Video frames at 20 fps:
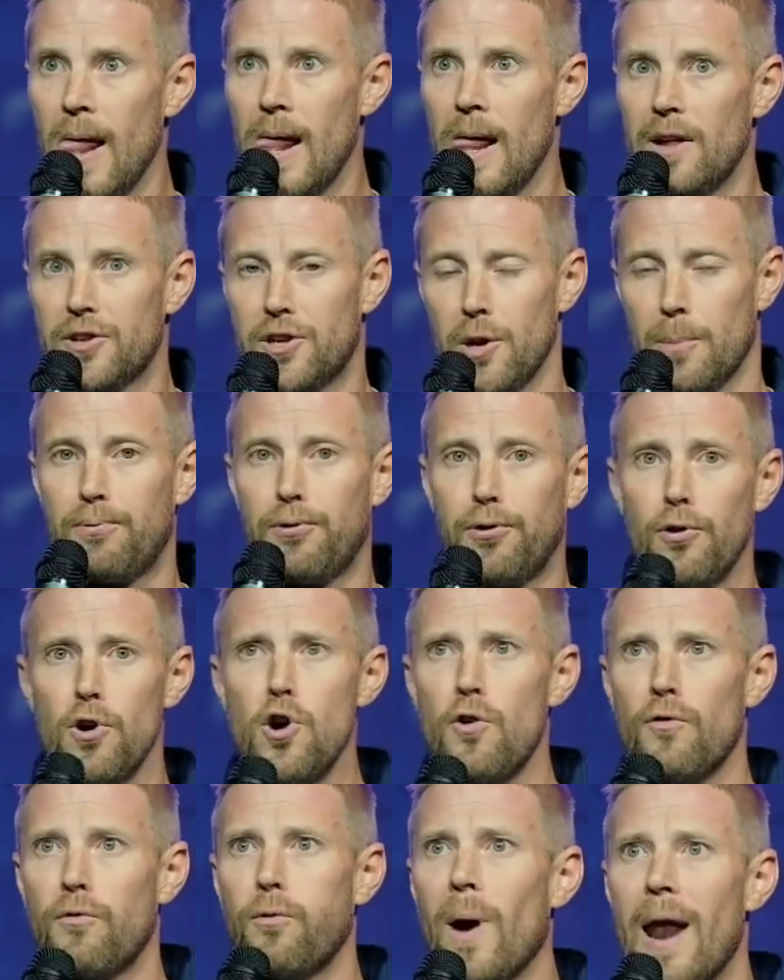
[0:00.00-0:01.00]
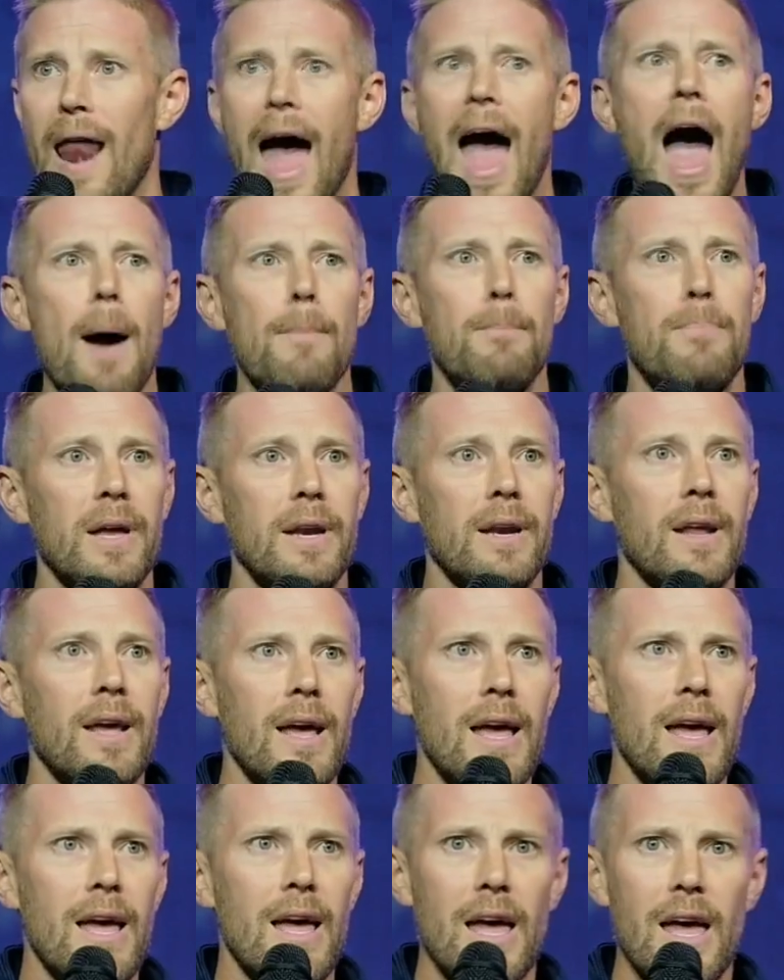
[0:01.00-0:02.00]
to prove what happened
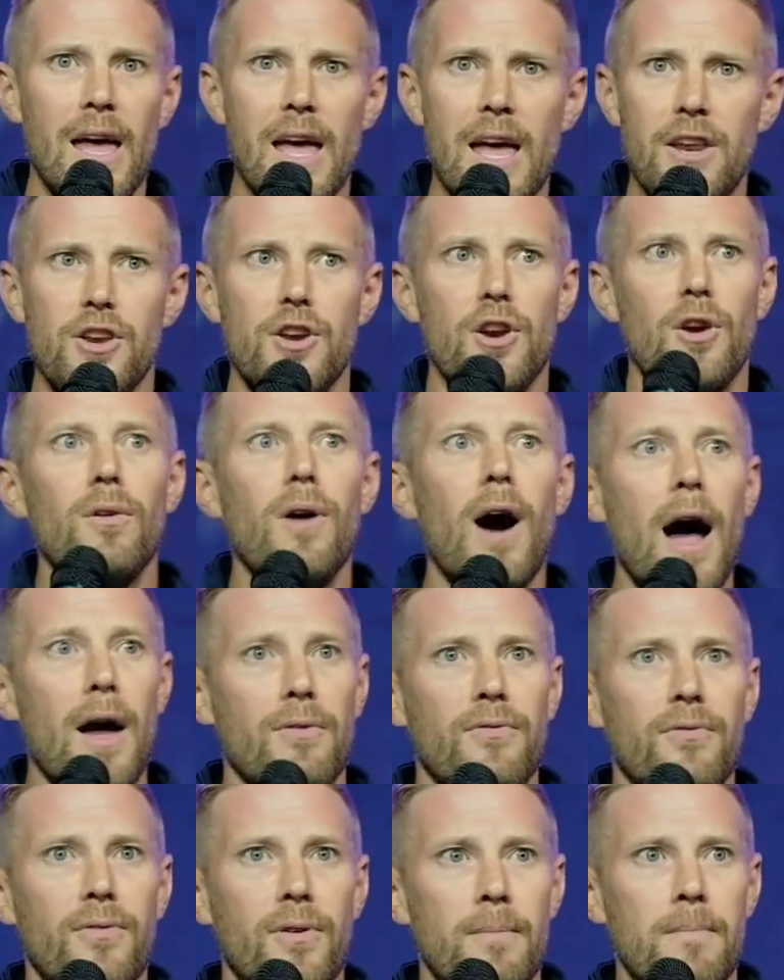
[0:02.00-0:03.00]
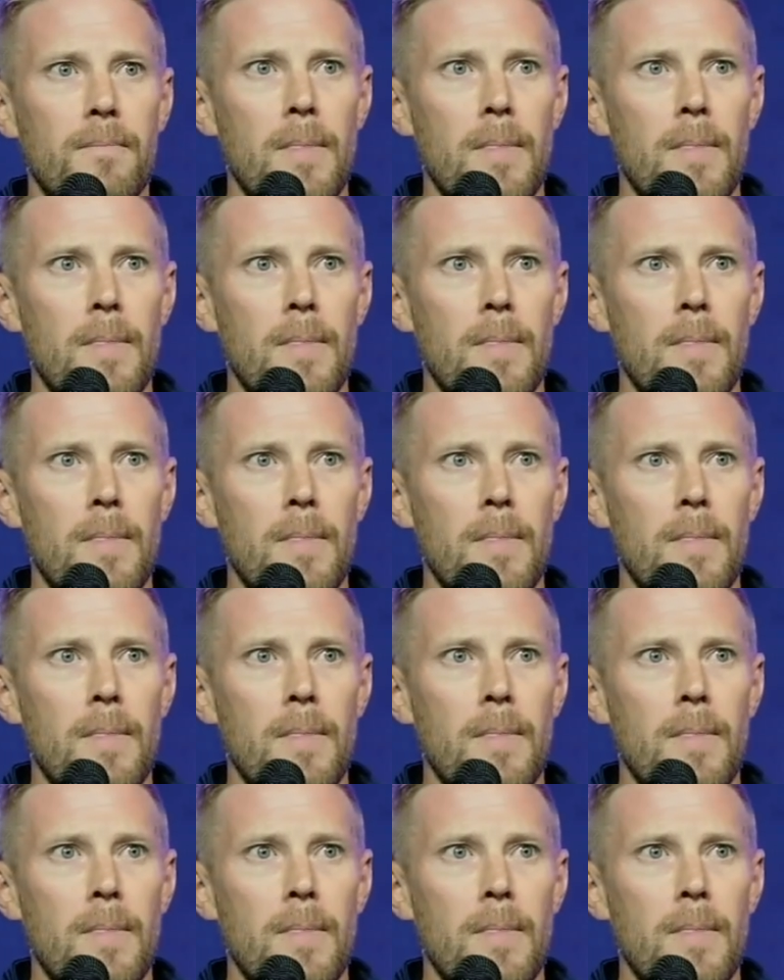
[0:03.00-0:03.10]
in your life.